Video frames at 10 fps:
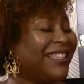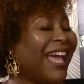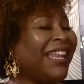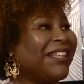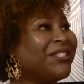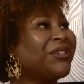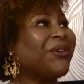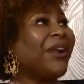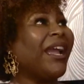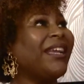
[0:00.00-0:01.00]
That is
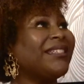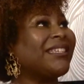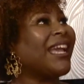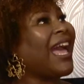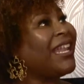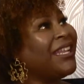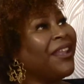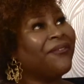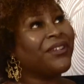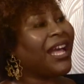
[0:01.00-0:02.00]
crazy.
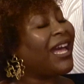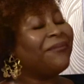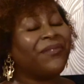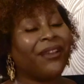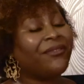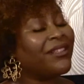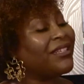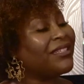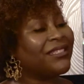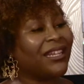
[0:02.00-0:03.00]
I've never
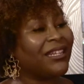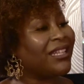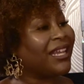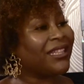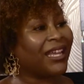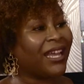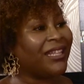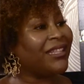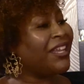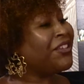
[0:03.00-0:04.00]
looked at it like
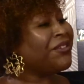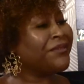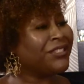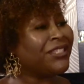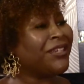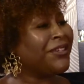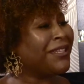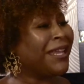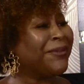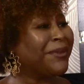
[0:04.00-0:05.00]
that. Thank you for
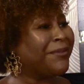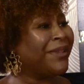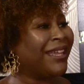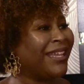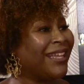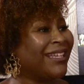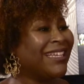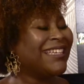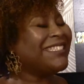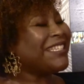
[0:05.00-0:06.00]
sharing that with me.
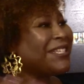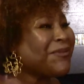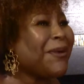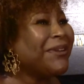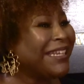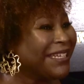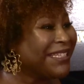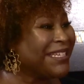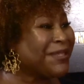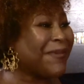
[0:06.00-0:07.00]
See, that's why we
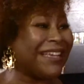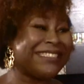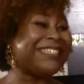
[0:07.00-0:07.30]
need these spaces,